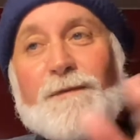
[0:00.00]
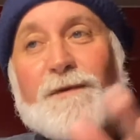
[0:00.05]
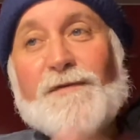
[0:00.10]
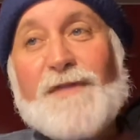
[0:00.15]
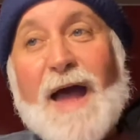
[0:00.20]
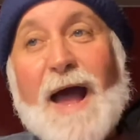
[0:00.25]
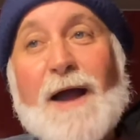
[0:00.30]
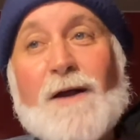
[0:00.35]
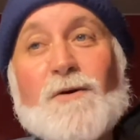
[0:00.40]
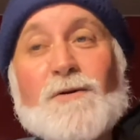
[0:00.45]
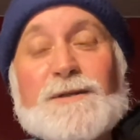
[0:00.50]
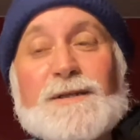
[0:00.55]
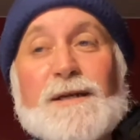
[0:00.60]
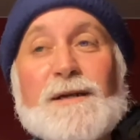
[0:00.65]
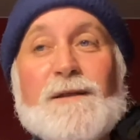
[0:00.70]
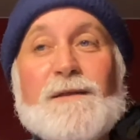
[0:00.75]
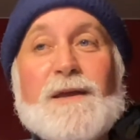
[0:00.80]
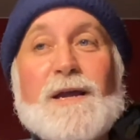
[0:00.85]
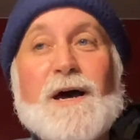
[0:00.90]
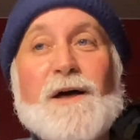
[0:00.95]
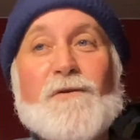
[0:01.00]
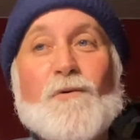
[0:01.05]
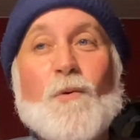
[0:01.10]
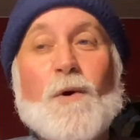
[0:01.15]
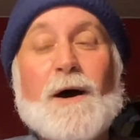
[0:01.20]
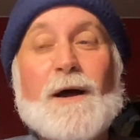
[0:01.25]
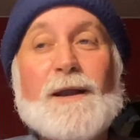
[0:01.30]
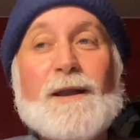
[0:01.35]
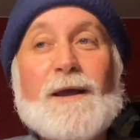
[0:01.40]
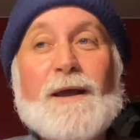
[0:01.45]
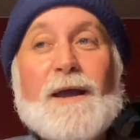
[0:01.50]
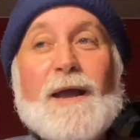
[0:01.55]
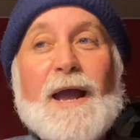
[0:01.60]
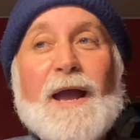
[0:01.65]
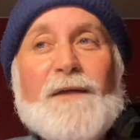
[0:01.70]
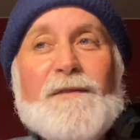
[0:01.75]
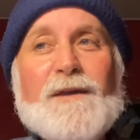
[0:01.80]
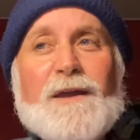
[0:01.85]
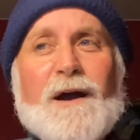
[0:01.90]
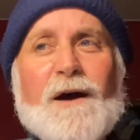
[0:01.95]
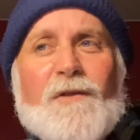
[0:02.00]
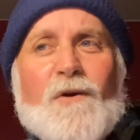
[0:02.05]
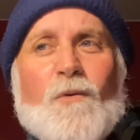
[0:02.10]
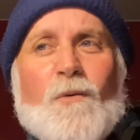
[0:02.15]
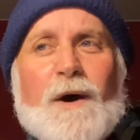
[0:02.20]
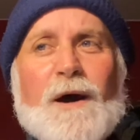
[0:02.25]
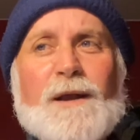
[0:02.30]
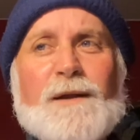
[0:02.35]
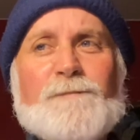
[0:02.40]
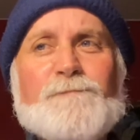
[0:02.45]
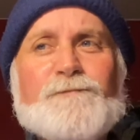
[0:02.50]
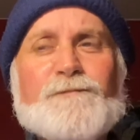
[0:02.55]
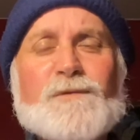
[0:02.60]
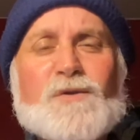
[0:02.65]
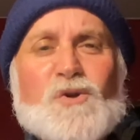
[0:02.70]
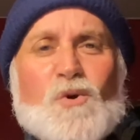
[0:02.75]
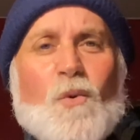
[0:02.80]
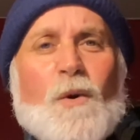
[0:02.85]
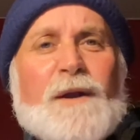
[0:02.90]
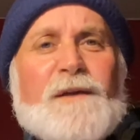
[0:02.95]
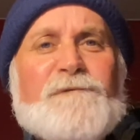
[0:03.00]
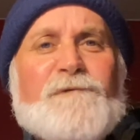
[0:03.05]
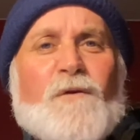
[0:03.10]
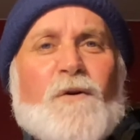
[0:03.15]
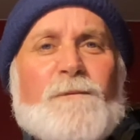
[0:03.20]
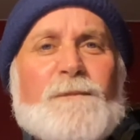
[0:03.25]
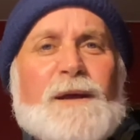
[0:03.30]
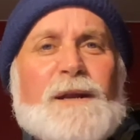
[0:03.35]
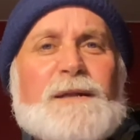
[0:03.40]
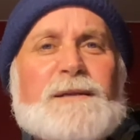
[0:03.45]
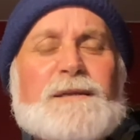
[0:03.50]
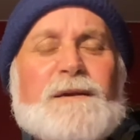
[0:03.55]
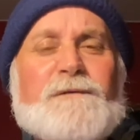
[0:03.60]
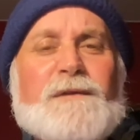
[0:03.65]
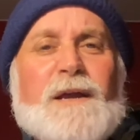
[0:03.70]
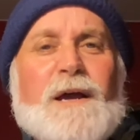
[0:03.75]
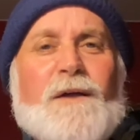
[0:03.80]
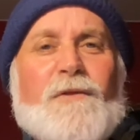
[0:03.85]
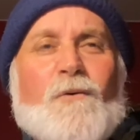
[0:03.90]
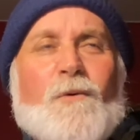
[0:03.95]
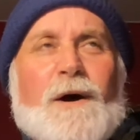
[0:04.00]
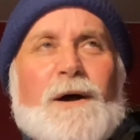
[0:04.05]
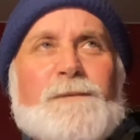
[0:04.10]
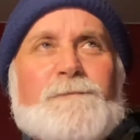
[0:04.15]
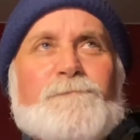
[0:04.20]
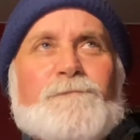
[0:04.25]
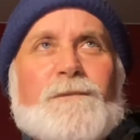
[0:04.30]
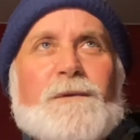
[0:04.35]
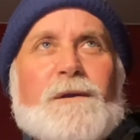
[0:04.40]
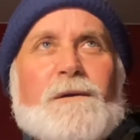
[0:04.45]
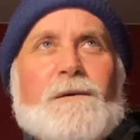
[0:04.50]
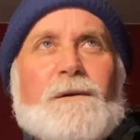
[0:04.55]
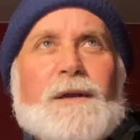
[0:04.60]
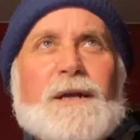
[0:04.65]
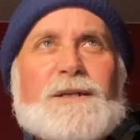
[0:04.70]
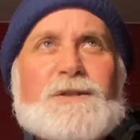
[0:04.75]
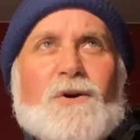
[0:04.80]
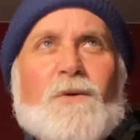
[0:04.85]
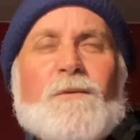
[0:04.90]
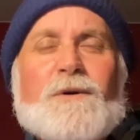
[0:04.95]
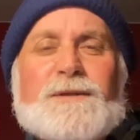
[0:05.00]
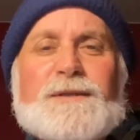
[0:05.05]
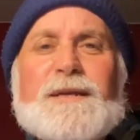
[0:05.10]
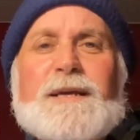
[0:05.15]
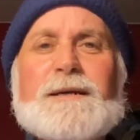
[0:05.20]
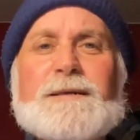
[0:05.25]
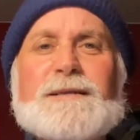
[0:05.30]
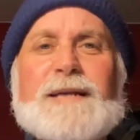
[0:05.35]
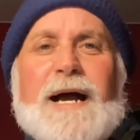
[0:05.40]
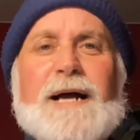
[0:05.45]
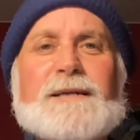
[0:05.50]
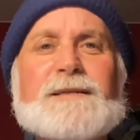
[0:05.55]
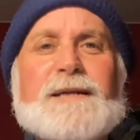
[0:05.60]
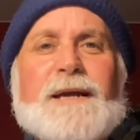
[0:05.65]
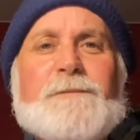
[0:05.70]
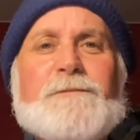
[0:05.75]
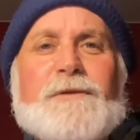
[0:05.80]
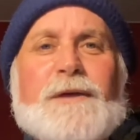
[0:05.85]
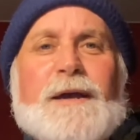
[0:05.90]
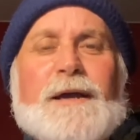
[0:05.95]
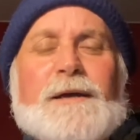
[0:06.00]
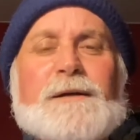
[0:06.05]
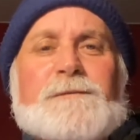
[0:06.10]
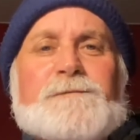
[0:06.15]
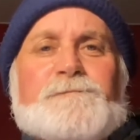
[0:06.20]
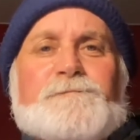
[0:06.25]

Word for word: That goes into the other one. And the other one, 24 minutes of the other one, it's almost the exact same thing